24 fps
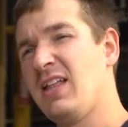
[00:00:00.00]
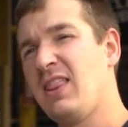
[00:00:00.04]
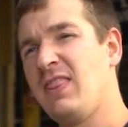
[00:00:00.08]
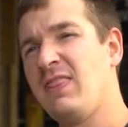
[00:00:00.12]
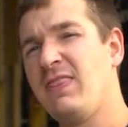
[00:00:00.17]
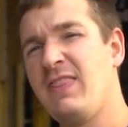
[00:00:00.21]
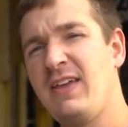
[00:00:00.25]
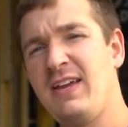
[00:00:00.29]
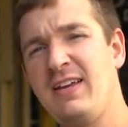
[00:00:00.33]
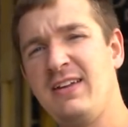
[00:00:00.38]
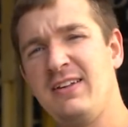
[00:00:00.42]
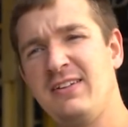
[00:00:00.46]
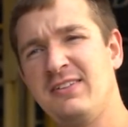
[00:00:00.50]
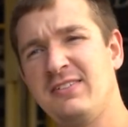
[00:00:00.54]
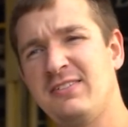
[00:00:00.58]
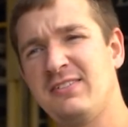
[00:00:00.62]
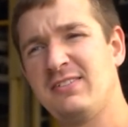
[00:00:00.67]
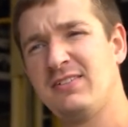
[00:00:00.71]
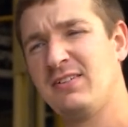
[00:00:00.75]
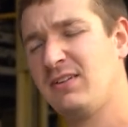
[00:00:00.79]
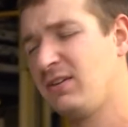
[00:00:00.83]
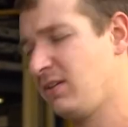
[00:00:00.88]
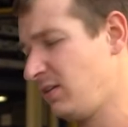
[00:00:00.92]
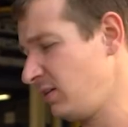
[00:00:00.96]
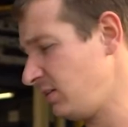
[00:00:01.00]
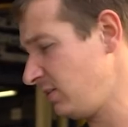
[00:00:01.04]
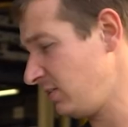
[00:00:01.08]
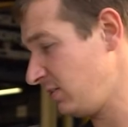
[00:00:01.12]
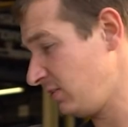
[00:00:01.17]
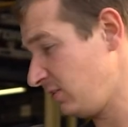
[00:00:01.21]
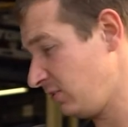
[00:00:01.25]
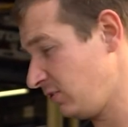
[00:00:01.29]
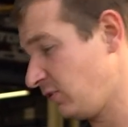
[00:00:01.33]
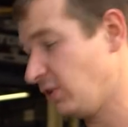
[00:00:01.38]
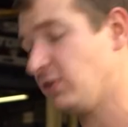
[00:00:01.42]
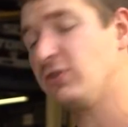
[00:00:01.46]
there's
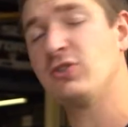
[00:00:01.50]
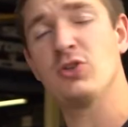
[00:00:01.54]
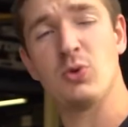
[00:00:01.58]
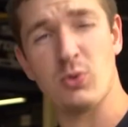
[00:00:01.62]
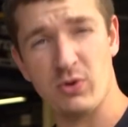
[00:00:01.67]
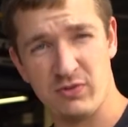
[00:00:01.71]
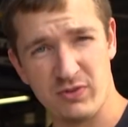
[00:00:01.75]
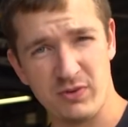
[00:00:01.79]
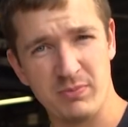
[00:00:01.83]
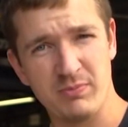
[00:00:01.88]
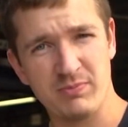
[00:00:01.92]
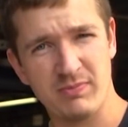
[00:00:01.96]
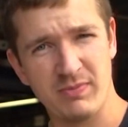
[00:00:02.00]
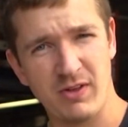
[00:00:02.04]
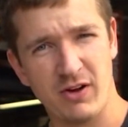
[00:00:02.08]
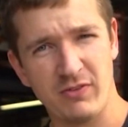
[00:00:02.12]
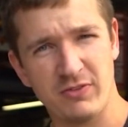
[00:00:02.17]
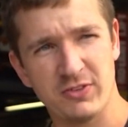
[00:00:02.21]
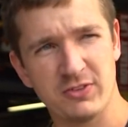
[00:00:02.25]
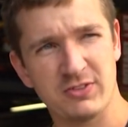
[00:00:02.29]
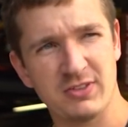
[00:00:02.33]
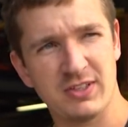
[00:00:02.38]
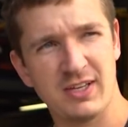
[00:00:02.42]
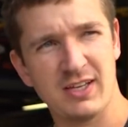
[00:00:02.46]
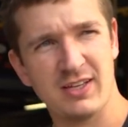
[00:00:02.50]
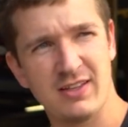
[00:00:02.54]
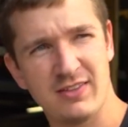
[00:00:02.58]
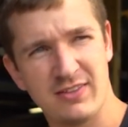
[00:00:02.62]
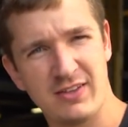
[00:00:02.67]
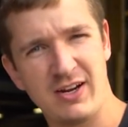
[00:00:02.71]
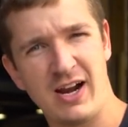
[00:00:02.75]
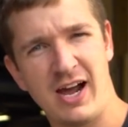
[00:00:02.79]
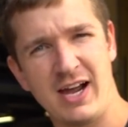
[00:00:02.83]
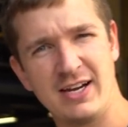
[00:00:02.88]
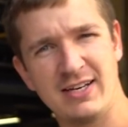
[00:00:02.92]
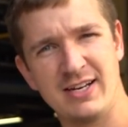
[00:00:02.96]
two of them, obviously,
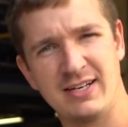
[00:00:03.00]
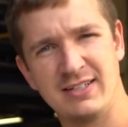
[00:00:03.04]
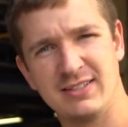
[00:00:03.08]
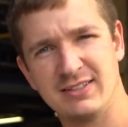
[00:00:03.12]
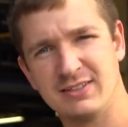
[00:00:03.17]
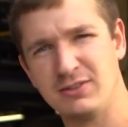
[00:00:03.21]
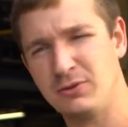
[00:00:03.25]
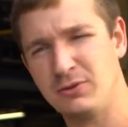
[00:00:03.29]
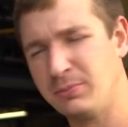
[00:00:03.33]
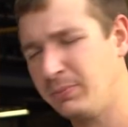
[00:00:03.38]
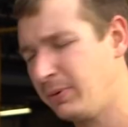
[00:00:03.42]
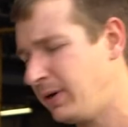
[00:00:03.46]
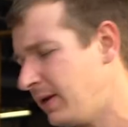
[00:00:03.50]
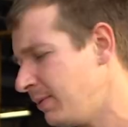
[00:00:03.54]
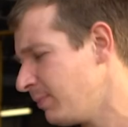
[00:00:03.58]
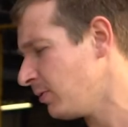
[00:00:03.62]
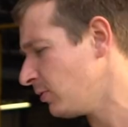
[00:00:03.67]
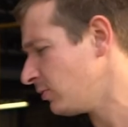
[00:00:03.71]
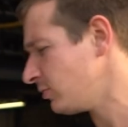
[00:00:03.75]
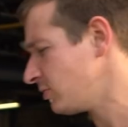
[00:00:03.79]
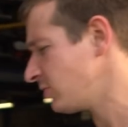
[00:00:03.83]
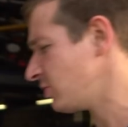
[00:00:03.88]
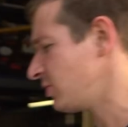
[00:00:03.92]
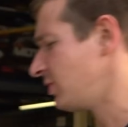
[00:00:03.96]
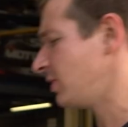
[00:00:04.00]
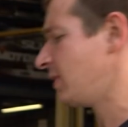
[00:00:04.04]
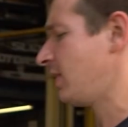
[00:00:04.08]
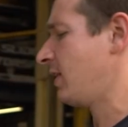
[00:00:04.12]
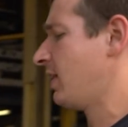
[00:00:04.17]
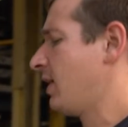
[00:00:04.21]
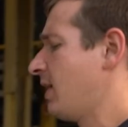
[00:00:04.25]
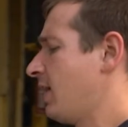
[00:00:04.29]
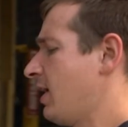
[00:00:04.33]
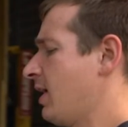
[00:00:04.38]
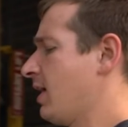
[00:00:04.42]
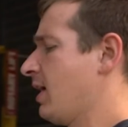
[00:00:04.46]
and they're identical pretty much.
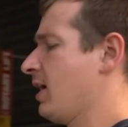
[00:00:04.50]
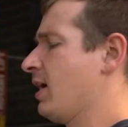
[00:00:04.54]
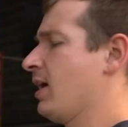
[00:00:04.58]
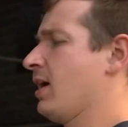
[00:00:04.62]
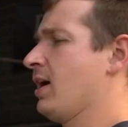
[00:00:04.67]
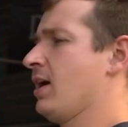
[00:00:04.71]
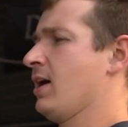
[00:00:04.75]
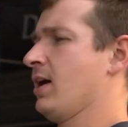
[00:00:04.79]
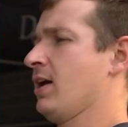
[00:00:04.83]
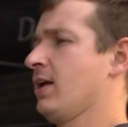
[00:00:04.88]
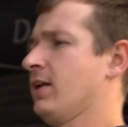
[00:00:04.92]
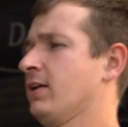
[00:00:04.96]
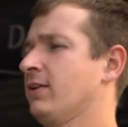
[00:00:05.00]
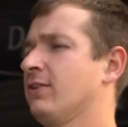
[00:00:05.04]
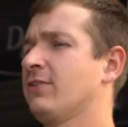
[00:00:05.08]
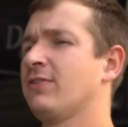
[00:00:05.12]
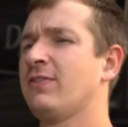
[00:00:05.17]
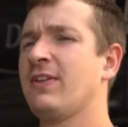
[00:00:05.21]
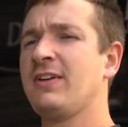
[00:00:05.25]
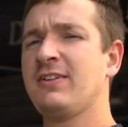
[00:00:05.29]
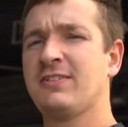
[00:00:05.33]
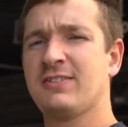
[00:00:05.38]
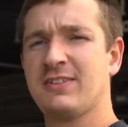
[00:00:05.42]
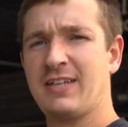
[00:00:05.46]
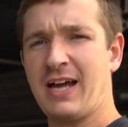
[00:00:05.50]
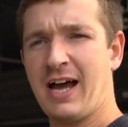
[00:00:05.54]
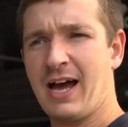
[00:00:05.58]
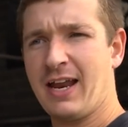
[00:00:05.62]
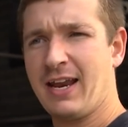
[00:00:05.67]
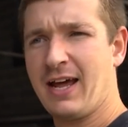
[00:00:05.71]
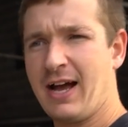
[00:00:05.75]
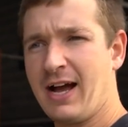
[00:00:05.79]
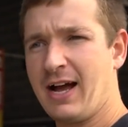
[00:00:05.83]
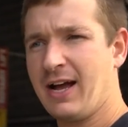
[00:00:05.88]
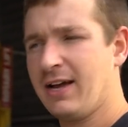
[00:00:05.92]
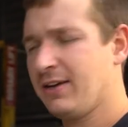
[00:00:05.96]
These
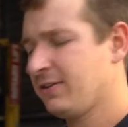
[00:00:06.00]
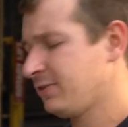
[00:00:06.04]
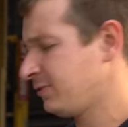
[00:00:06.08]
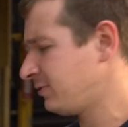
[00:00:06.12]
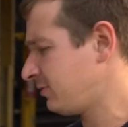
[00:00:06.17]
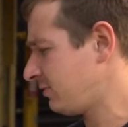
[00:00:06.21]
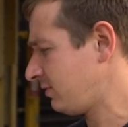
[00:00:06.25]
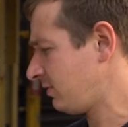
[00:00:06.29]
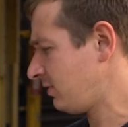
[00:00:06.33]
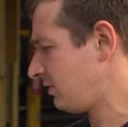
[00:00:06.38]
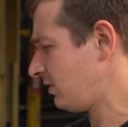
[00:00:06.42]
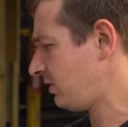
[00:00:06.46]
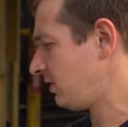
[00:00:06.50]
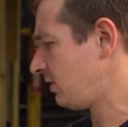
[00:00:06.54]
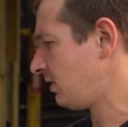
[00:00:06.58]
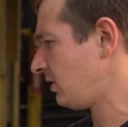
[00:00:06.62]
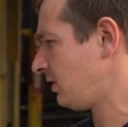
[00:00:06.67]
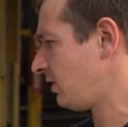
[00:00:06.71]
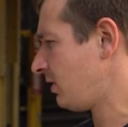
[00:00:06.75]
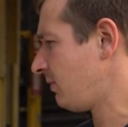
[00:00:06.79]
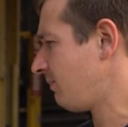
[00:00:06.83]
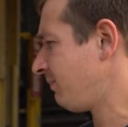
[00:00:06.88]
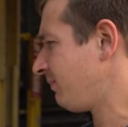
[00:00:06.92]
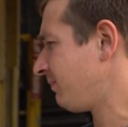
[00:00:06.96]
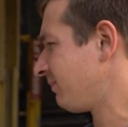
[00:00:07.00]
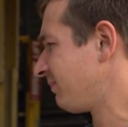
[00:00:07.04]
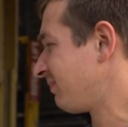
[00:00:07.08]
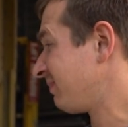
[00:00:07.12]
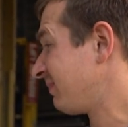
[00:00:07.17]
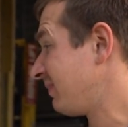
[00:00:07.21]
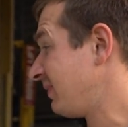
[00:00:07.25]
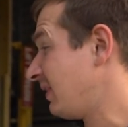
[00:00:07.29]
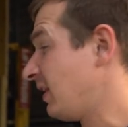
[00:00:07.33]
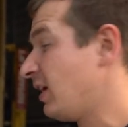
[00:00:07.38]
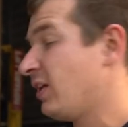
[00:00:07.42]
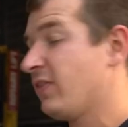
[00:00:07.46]
started out as
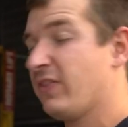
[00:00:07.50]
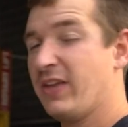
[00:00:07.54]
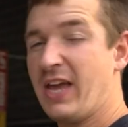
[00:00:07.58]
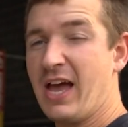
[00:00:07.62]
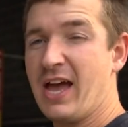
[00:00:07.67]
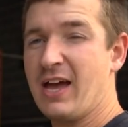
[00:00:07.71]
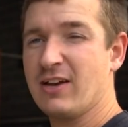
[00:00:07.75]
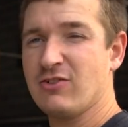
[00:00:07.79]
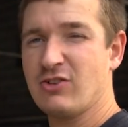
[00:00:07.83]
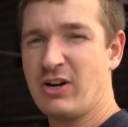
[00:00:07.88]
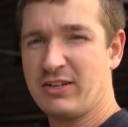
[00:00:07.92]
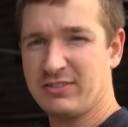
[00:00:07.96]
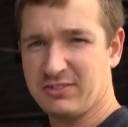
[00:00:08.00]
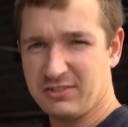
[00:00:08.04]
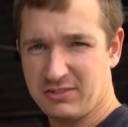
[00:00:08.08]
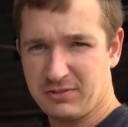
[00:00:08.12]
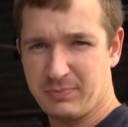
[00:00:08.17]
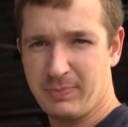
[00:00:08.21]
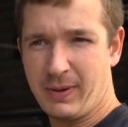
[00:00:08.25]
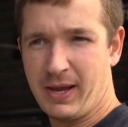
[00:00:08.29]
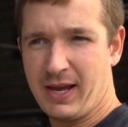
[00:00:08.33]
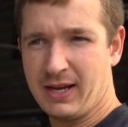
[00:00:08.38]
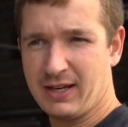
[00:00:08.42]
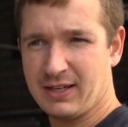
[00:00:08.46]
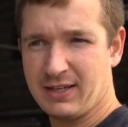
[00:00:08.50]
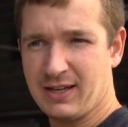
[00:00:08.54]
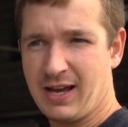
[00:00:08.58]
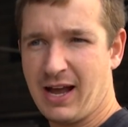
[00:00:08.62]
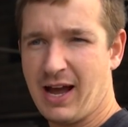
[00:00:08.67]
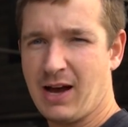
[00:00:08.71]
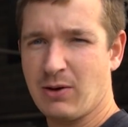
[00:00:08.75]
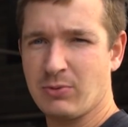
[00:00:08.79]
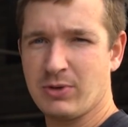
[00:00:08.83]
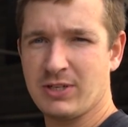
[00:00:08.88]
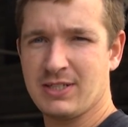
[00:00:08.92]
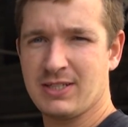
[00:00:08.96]
the hairdresser spec
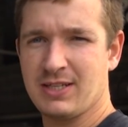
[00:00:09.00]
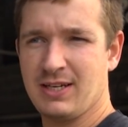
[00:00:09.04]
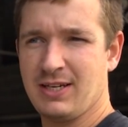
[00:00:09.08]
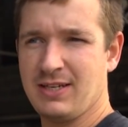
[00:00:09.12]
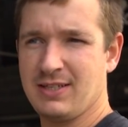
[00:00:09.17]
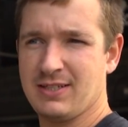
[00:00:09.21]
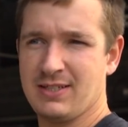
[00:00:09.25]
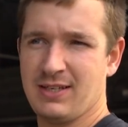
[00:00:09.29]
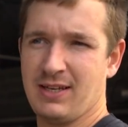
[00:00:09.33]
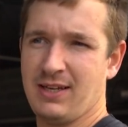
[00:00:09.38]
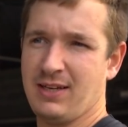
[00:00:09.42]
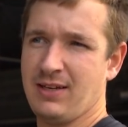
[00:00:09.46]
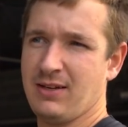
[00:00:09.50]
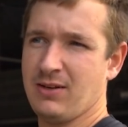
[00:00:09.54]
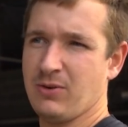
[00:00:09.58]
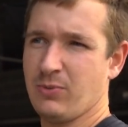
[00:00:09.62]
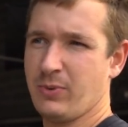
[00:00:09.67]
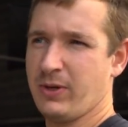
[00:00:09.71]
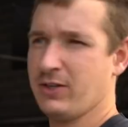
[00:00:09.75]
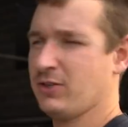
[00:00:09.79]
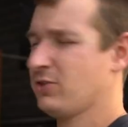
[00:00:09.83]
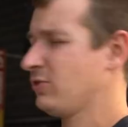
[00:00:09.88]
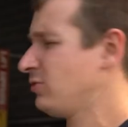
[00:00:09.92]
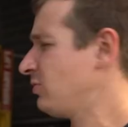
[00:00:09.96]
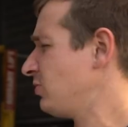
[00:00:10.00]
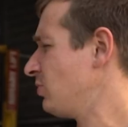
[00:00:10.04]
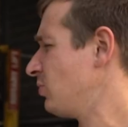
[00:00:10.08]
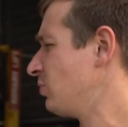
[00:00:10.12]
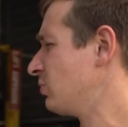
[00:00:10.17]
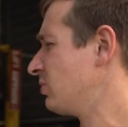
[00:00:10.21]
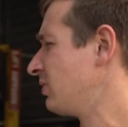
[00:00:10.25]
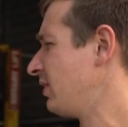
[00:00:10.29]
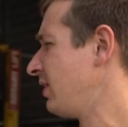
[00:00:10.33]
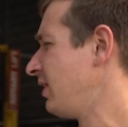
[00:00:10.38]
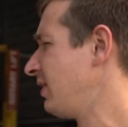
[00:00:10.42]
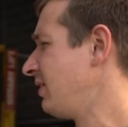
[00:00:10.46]
Audi TT, which is
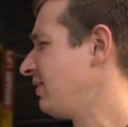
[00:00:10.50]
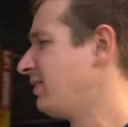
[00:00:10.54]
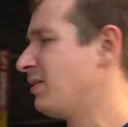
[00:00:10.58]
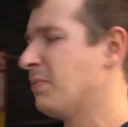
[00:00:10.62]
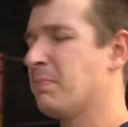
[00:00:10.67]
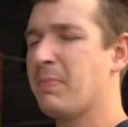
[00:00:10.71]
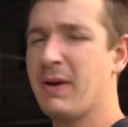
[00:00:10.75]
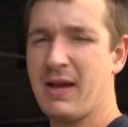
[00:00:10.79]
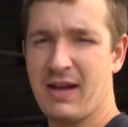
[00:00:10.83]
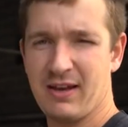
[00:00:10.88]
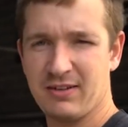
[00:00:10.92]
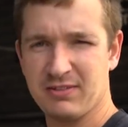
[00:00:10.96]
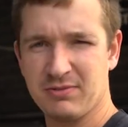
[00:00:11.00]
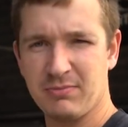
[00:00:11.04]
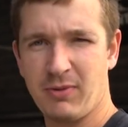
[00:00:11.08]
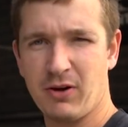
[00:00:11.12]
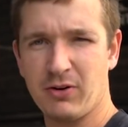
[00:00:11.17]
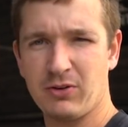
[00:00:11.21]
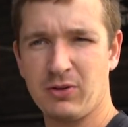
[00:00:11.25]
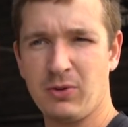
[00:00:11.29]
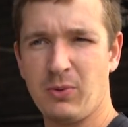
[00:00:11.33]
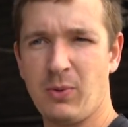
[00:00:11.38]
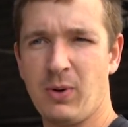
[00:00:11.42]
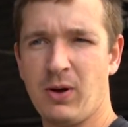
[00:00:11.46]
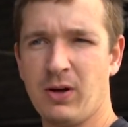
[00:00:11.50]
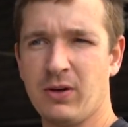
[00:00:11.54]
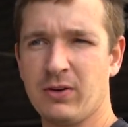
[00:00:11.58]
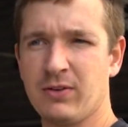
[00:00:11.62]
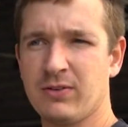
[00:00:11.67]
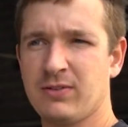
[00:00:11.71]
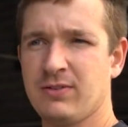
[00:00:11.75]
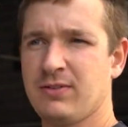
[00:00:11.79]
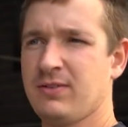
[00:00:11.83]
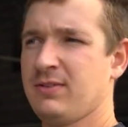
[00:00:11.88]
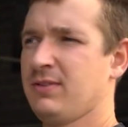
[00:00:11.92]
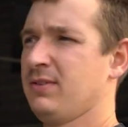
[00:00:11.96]
usually the base model
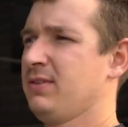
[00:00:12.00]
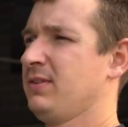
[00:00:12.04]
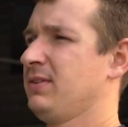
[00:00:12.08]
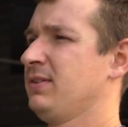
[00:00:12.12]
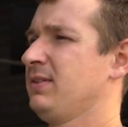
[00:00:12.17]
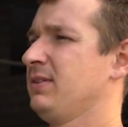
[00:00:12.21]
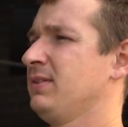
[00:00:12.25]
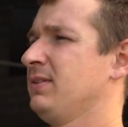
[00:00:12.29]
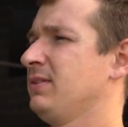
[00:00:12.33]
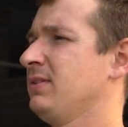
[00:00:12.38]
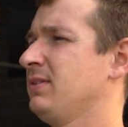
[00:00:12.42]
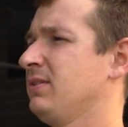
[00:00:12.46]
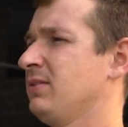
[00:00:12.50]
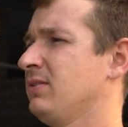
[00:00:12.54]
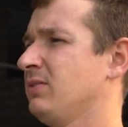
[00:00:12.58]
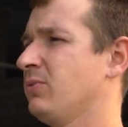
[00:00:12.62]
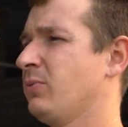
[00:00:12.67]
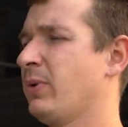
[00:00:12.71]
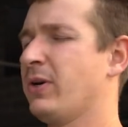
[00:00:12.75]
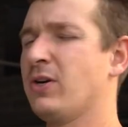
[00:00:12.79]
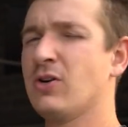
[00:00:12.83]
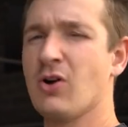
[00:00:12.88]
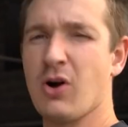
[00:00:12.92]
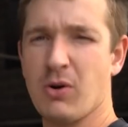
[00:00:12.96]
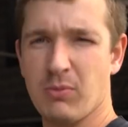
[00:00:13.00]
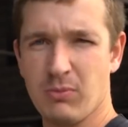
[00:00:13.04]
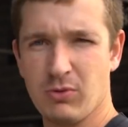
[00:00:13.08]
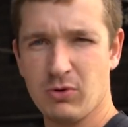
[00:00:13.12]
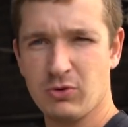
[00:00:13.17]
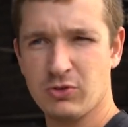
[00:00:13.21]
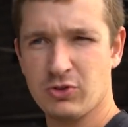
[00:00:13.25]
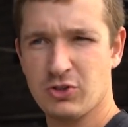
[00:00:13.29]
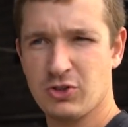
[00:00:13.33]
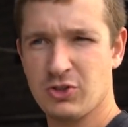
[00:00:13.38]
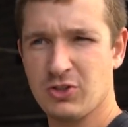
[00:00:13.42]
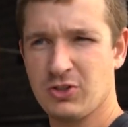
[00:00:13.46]
one with not
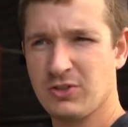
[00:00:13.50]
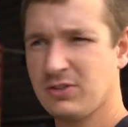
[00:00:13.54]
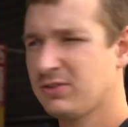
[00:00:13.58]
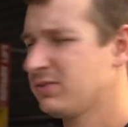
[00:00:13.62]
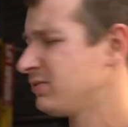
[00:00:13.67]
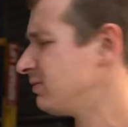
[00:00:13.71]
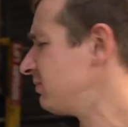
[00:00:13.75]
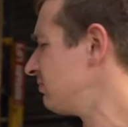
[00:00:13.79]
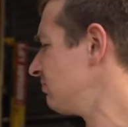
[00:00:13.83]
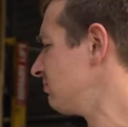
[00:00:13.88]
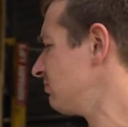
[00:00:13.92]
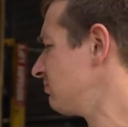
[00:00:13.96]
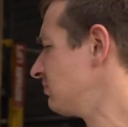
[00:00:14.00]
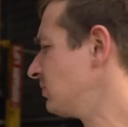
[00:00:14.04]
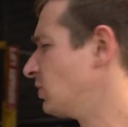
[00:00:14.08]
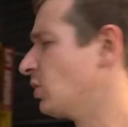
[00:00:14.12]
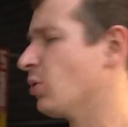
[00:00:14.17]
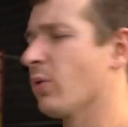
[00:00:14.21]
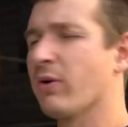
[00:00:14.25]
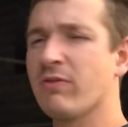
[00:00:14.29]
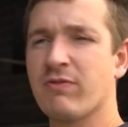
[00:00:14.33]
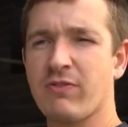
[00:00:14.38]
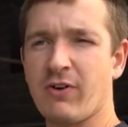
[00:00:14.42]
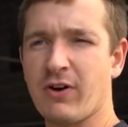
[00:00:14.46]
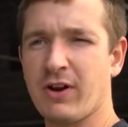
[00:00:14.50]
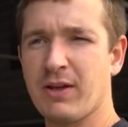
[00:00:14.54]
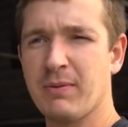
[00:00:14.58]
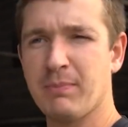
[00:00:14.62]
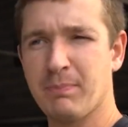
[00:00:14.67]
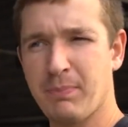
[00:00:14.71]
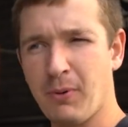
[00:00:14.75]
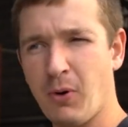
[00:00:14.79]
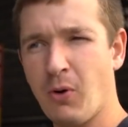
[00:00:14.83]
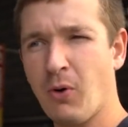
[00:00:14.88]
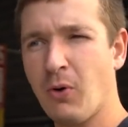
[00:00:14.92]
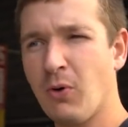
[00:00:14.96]
much going for it,
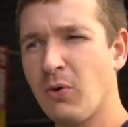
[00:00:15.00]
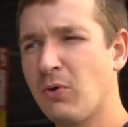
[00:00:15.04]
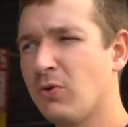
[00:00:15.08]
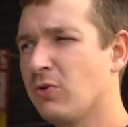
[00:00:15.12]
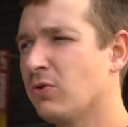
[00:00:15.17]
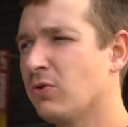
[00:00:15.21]
but